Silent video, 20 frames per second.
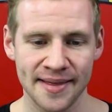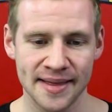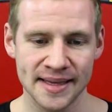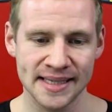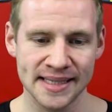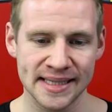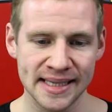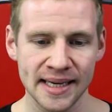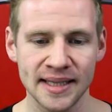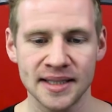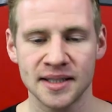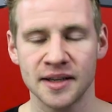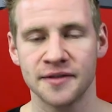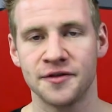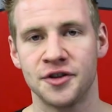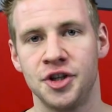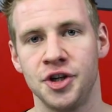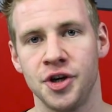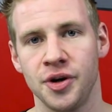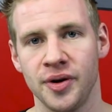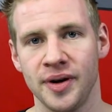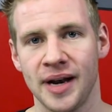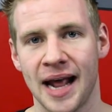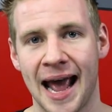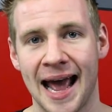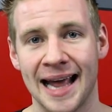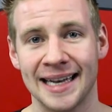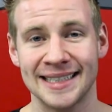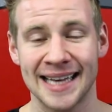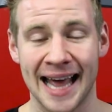the 6th of June
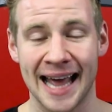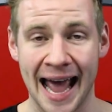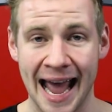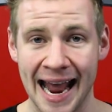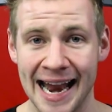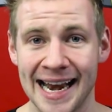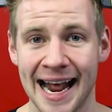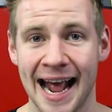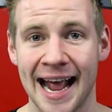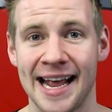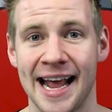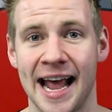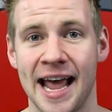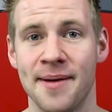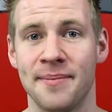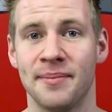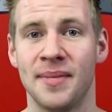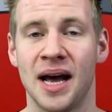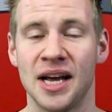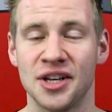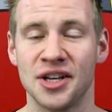at 8 a.m.